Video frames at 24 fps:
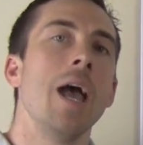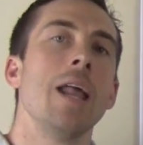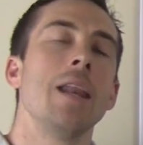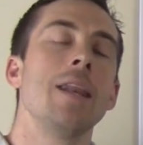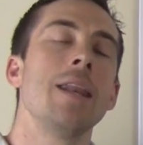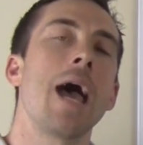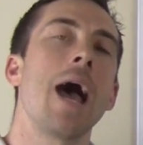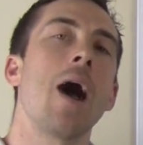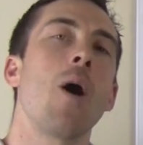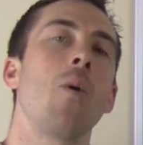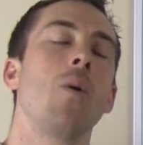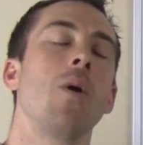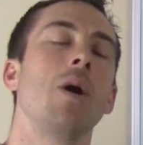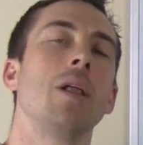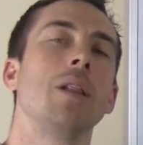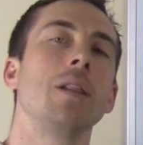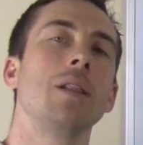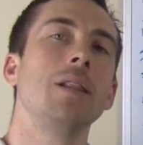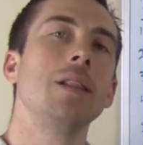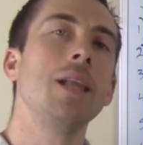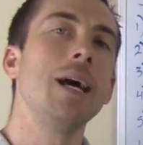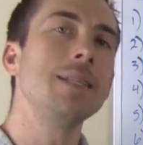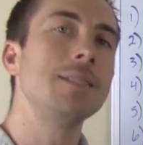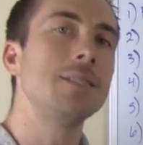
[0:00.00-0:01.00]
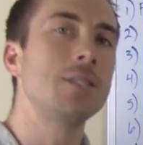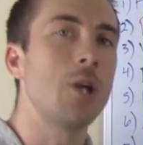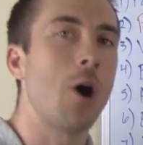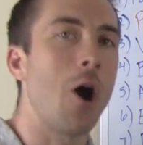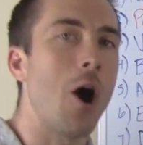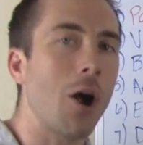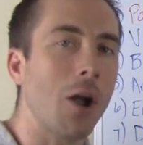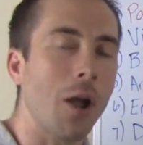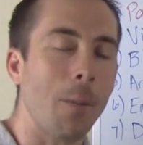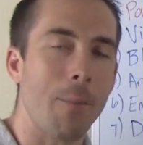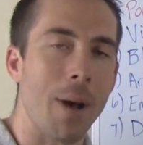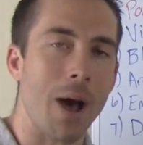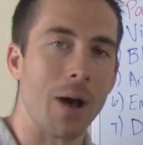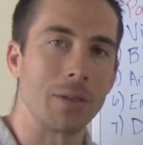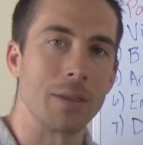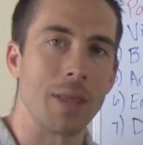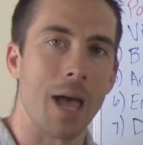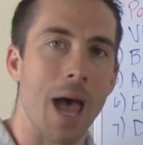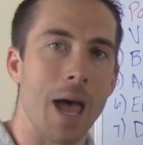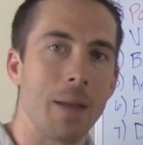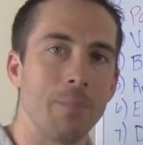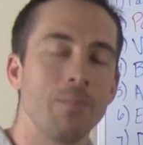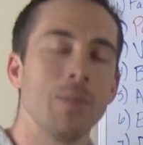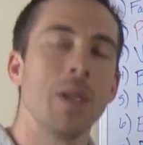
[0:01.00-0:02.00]
Now let's talk about
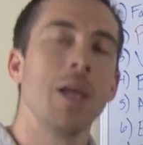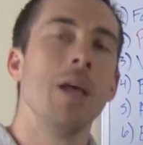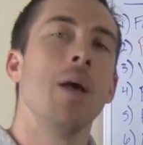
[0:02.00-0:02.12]
that.